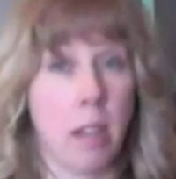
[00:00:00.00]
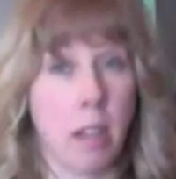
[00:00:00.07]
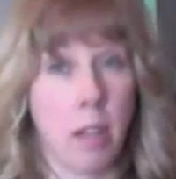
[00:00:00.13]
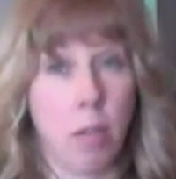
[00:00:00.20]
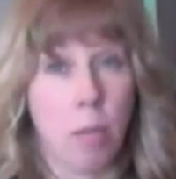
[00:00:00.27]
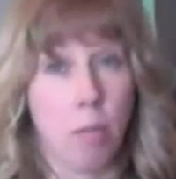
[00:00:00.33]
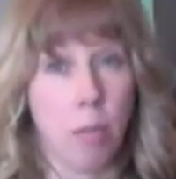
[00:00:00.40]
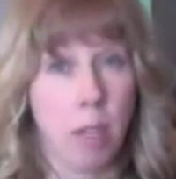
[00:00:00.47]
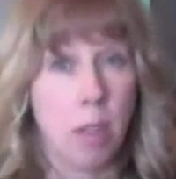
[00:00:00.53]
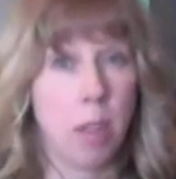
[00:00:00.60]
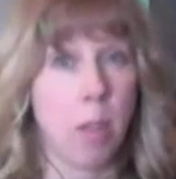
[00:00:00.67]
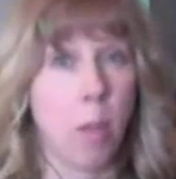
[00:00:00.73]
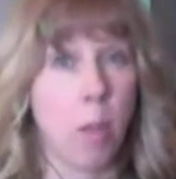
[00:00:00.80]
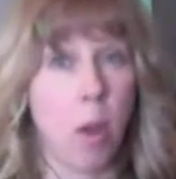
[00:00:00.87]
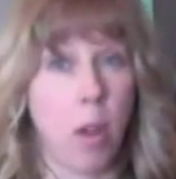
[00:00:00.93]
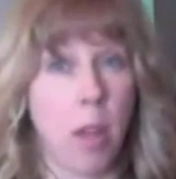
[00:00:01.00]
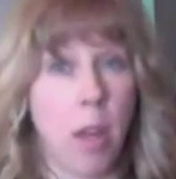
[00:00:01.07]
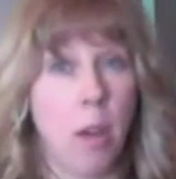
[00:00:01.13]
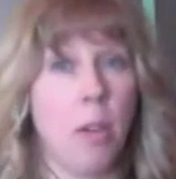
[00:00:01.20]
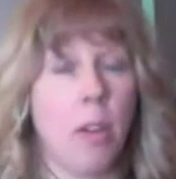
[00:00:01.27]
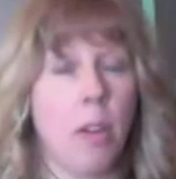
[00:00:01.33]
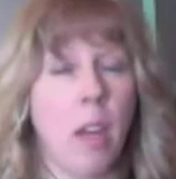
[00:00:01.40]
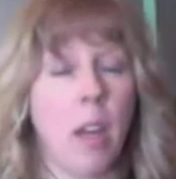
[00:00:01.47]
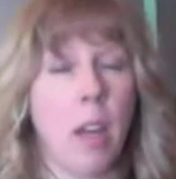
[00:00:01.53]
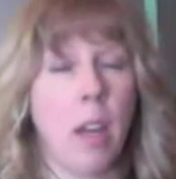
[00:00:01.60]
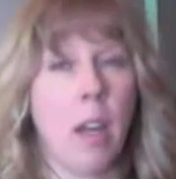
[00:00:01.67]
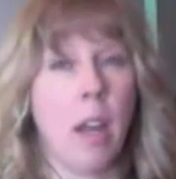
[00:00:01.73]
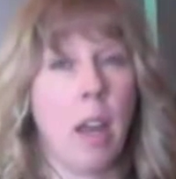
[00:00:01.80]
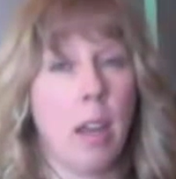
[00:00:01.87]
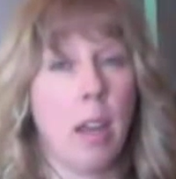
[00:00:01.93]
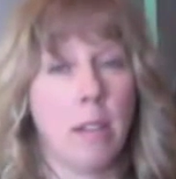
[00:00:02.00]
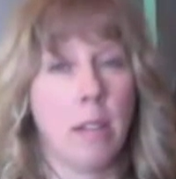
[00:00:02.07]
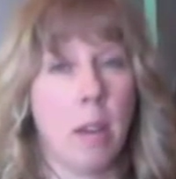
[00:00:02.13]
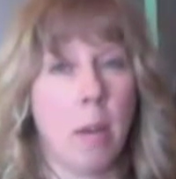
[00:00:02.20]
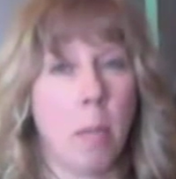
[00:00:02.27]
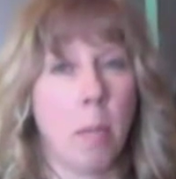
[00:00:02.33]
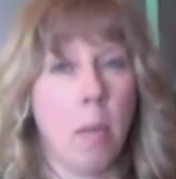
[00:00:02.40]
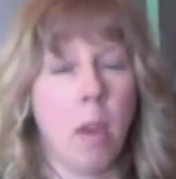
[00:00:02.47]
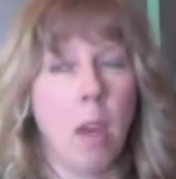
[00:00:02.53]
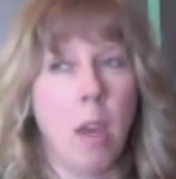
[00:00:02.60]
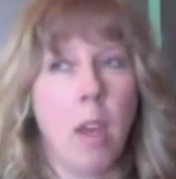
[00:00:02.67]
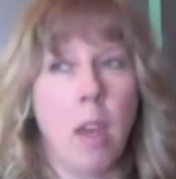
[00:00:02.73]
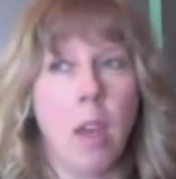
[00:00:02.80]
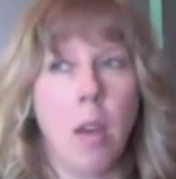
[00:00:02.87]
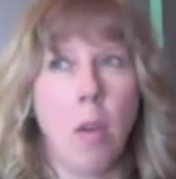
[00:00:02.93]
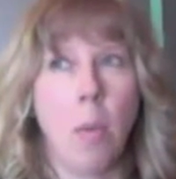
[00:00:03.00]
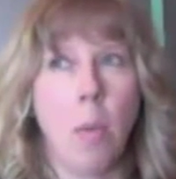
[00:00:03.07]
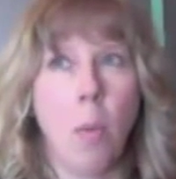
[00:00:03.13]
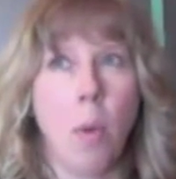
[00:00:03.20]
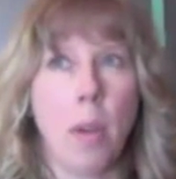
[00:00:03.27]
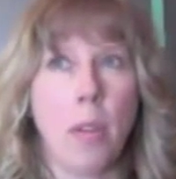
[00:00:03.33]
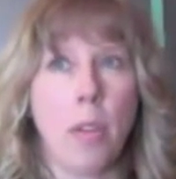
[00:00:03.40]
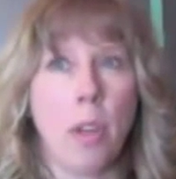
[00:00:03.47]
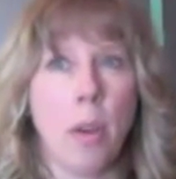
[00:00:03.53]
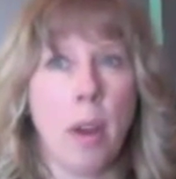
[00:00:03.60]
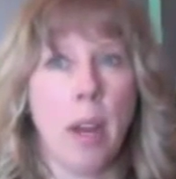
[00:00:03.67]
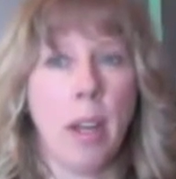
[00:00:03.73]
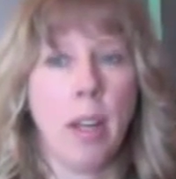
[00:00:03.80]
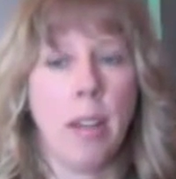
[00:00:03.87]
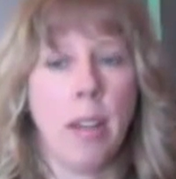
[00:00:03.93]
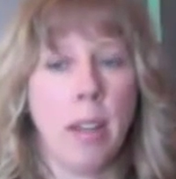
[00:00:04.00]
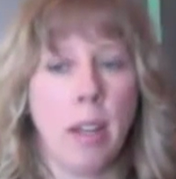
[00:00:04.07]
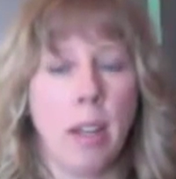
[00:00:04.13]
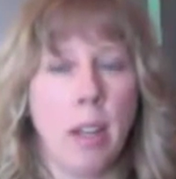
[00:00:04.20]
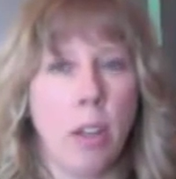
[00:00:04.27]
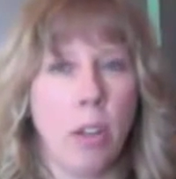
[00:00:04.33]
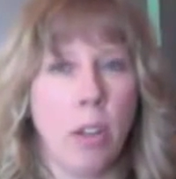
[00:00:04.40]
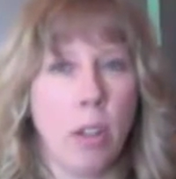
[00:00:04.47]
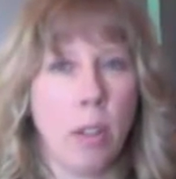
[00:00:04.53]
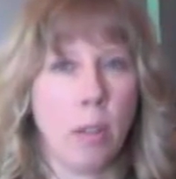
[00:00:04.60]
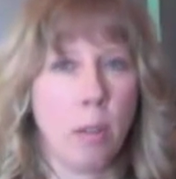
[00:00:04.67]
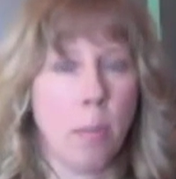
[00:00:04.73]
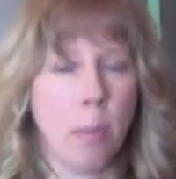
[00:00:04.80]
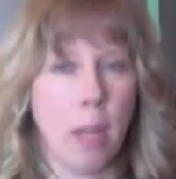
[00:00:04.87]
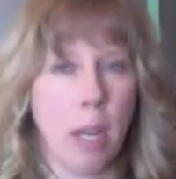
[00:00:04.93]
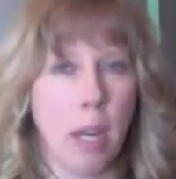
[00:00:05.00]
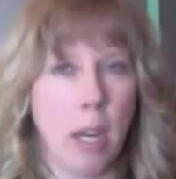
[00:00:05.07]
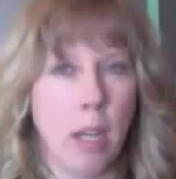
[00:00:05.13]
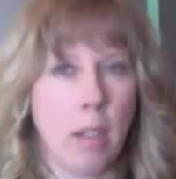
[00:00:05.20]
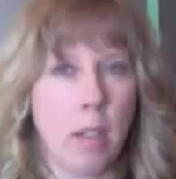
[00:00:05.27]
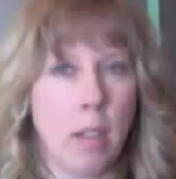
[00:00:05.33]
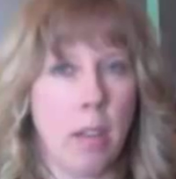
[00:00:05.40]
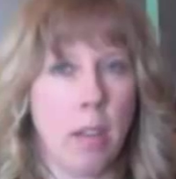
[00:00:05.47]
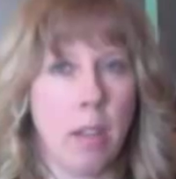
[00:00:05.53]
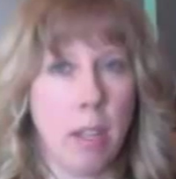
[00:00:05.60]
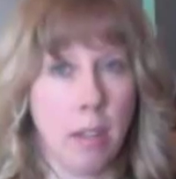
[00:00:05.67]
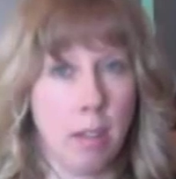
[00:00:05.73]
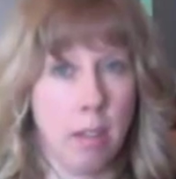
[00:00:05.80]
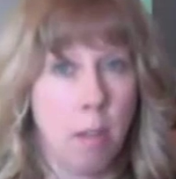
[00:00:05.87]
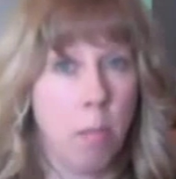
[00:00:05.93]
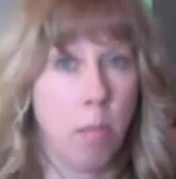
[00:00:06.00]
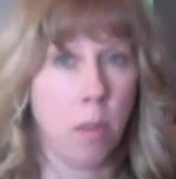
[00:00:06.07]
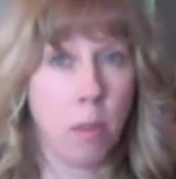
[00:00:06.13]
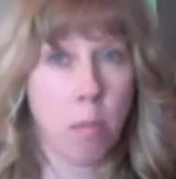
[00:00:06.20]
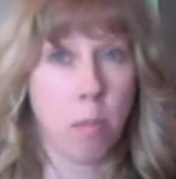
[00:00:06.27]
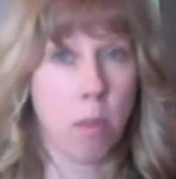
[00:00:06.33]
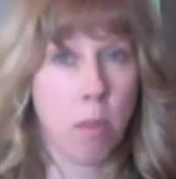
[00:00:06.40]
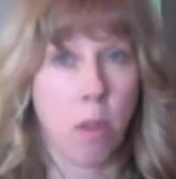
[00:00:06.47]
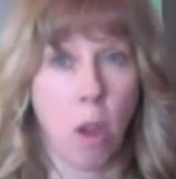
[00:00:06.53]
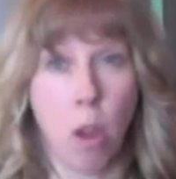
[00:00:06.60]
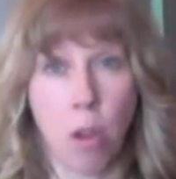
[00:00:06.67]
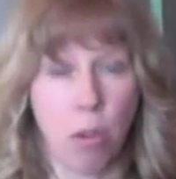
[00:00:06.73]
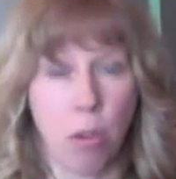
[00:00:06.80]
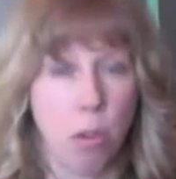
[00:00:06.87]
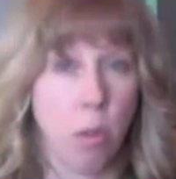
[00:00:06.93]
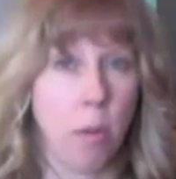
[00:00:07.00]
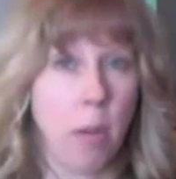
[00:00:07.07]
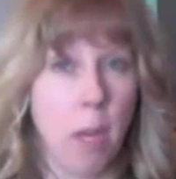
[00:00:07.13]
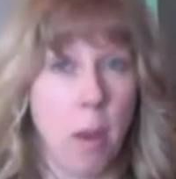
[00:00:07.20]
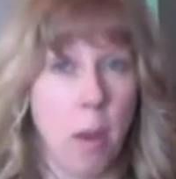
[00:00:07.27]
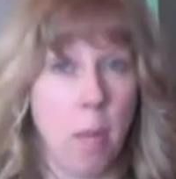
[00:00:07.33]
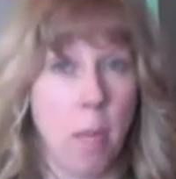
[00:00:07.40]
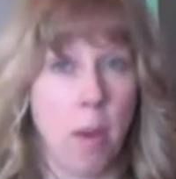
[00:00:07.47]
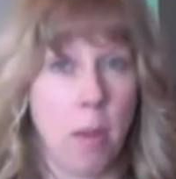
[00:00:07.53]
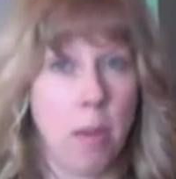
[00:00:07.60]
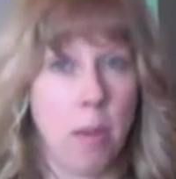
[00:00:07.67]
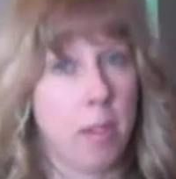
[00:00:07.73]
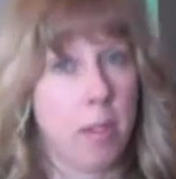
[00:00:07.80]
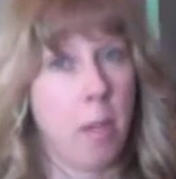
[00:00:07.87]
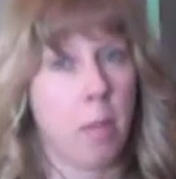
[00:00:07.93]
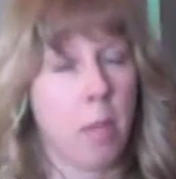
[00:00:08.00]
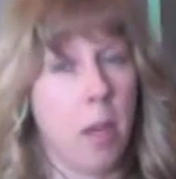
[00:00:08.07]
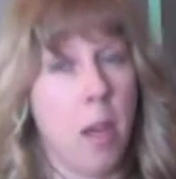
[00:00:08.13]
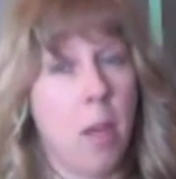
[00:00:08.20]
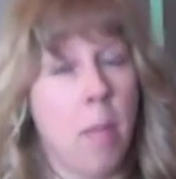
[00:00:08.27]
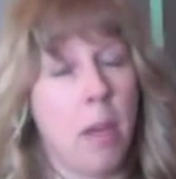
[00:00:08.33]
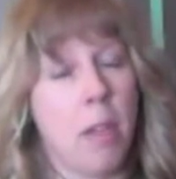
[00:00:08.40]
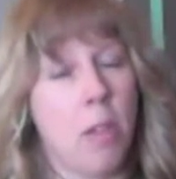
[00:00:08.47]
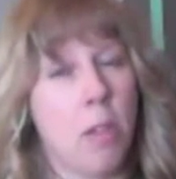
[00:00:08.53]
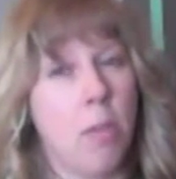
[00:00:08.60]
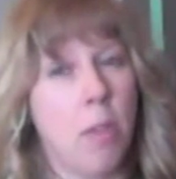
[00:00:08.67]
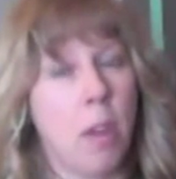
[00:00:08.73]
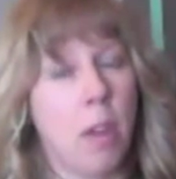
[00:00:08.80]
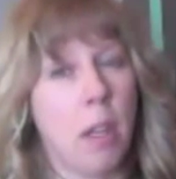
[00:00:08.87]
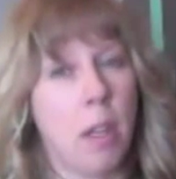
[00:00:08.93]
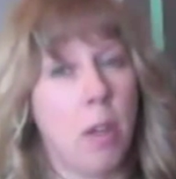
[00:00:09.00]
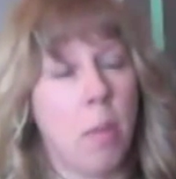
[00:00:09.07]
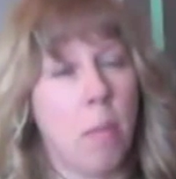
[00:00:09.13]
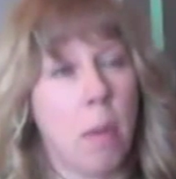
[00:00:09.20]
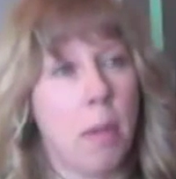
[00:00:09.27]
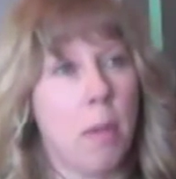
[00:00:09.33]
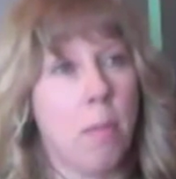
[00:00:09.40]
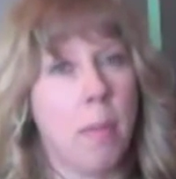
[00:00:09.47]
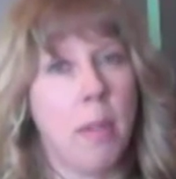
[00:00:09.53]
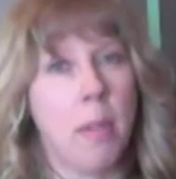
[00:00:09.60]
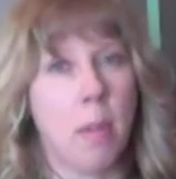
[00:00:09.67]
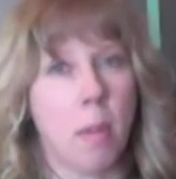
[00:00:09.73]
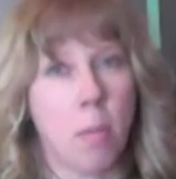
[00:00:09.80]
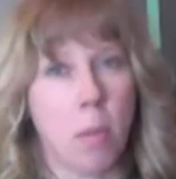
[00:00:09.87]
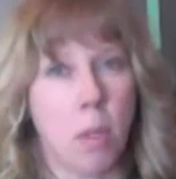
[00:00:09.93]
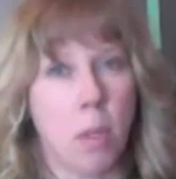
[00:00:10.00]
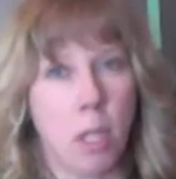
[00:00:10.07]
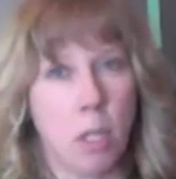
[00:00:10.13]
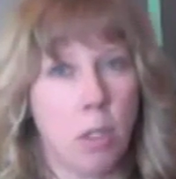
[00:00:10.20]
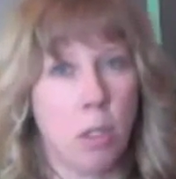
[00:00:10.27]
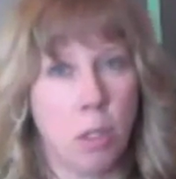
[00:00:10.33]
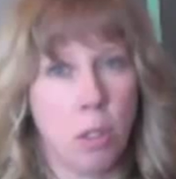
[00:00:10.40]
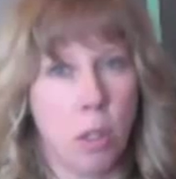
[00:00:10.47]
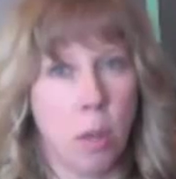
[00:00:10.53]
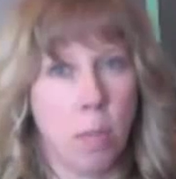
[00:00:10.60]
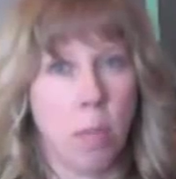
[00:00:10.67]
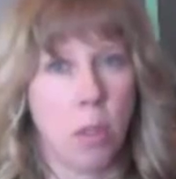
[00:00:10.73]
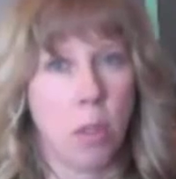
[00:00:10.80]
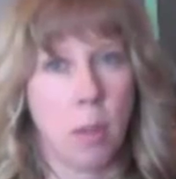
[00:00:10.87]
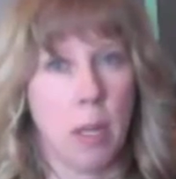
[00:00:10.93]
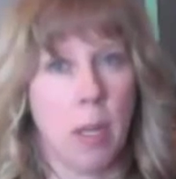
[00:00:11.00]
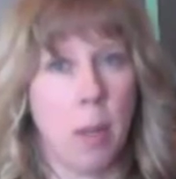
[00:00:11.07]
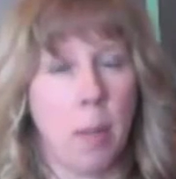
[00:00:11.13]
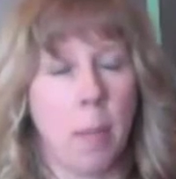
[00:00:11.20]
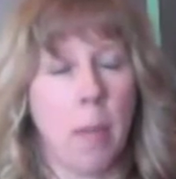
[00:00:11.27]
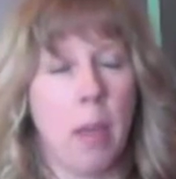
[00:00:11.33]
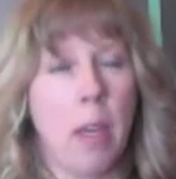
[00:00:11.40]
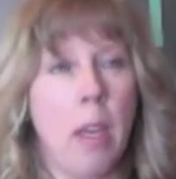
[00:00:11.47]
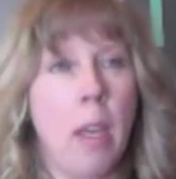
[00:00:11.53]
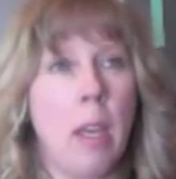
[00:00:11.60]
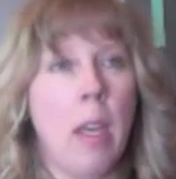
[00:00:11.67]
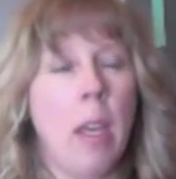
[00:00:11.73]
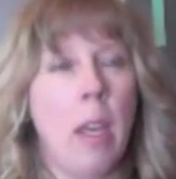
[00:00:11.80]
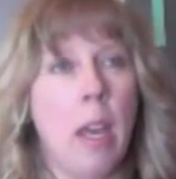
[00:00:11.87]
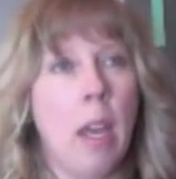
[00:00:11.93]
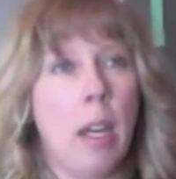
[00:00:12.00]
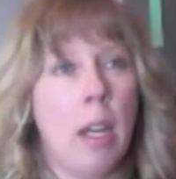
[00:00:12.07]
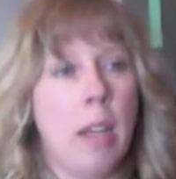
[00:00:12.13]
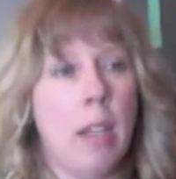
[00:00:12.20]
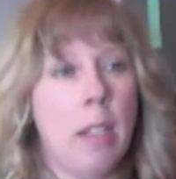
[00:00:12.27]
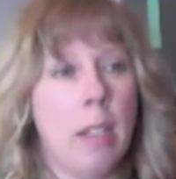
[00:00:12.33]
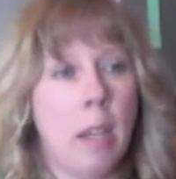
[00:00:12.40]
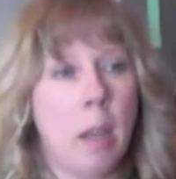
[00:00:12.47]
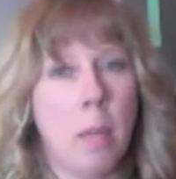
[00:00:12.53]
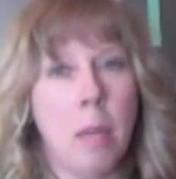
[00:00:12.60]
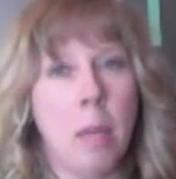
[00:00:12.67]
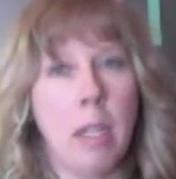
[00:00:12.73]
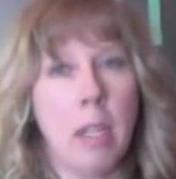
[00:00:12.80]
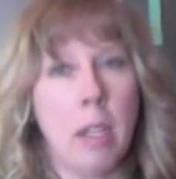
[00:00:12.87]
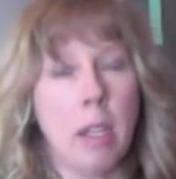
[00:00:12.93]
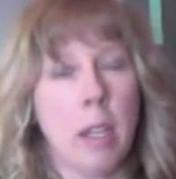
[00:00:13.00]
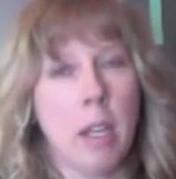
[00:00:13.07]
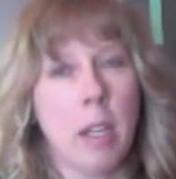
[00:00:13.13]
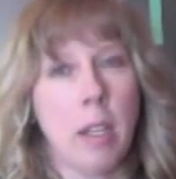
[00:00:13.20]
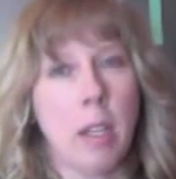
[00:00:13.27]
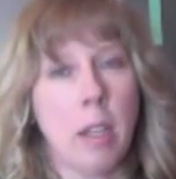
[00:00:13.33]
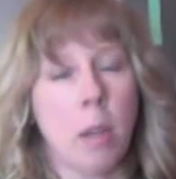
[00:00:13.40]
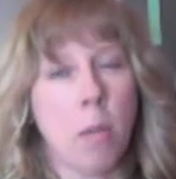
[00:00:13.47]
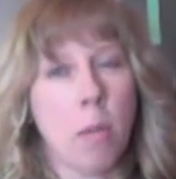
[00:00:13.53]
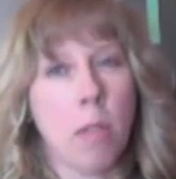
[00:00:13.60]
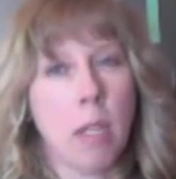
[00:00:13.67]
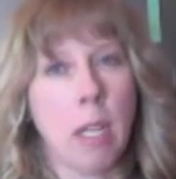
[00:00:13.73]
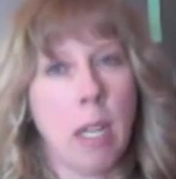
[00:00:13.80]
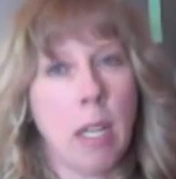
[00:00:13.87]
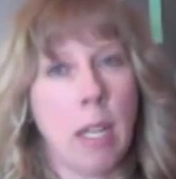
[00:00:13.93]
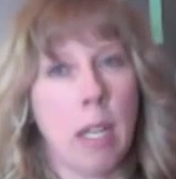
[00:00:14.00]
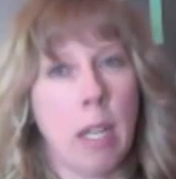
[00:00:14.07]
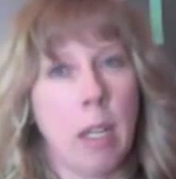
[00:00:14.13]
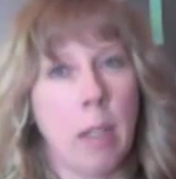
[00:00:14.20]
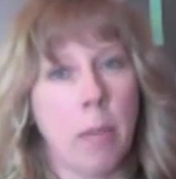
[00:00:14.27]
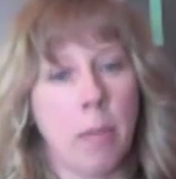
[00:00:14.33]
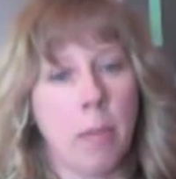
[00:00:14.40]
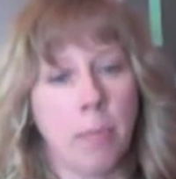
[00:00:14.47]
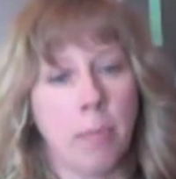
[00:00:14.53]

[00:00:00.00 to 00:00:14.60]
I had written them all out, and I had asked him, was there anything that could explain these symptoms all showing up at the same time? I just felt like there must be some relationship between them. And at the time, he didn't think that there was anything